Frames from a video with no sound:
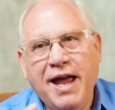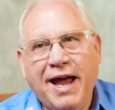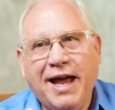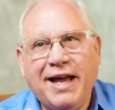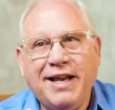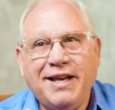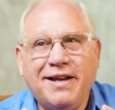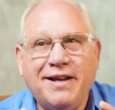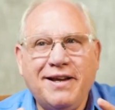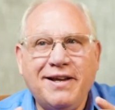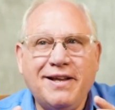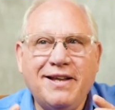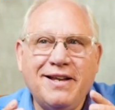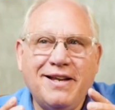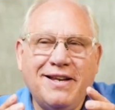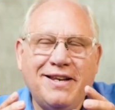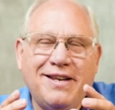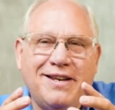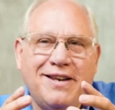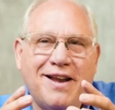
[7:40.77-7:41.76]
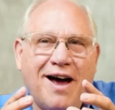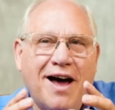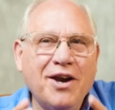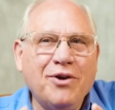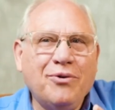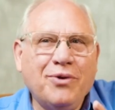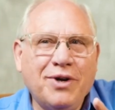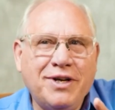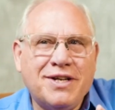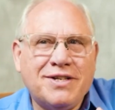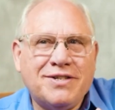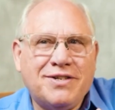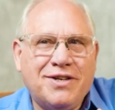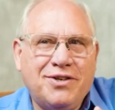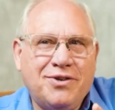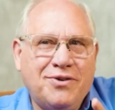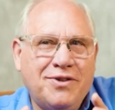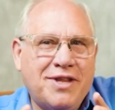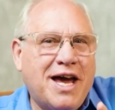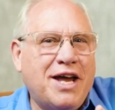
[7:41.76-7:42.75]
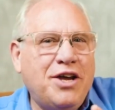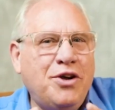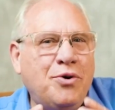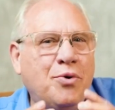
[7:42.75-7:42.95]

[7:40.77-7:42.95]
And not only does it do that,